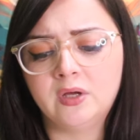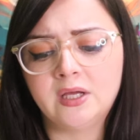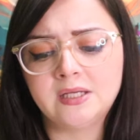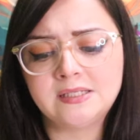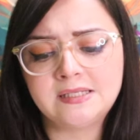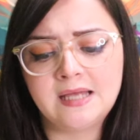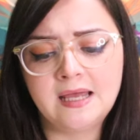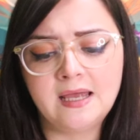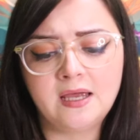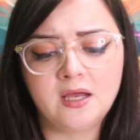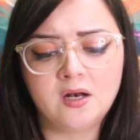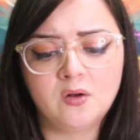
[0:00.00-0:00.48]

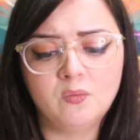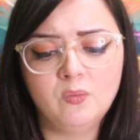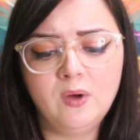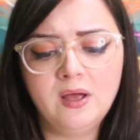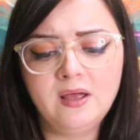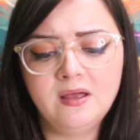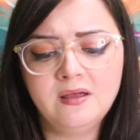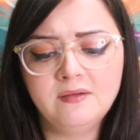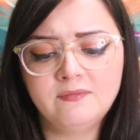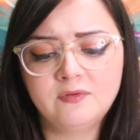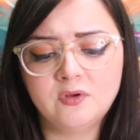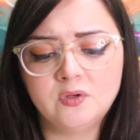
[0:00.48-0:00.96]
get taken
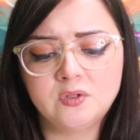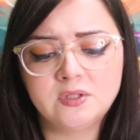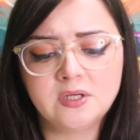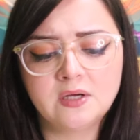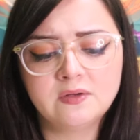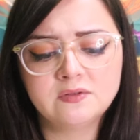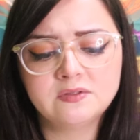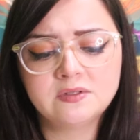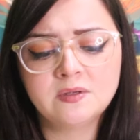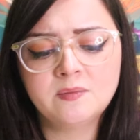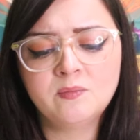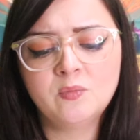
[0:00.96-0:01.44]
away if you
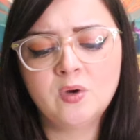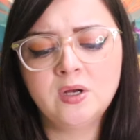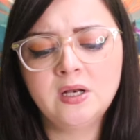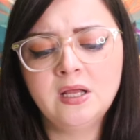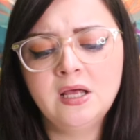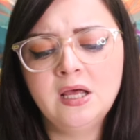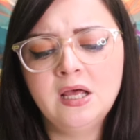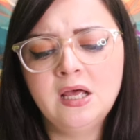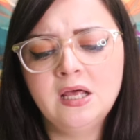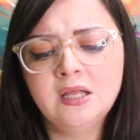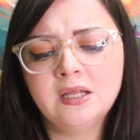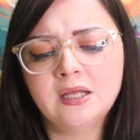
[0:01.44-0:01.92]
tell someone
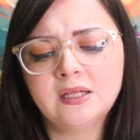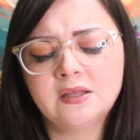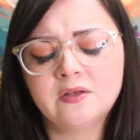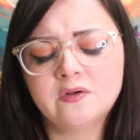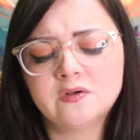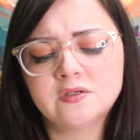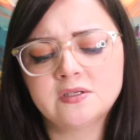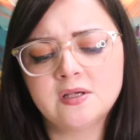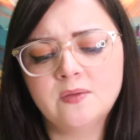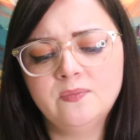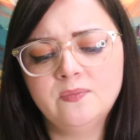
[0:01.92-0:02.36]
like there's